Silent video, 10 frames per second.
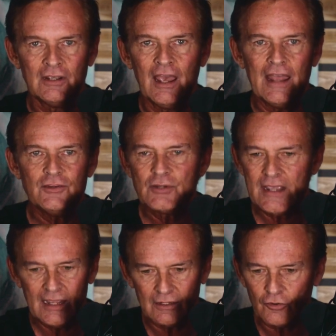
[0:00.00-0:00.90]
and you
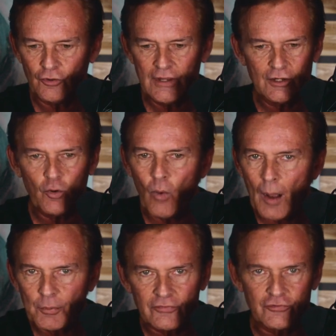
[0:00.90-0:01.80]
can't create
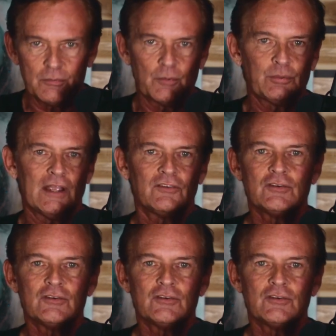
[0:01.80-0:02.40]
cooperative treatment plans.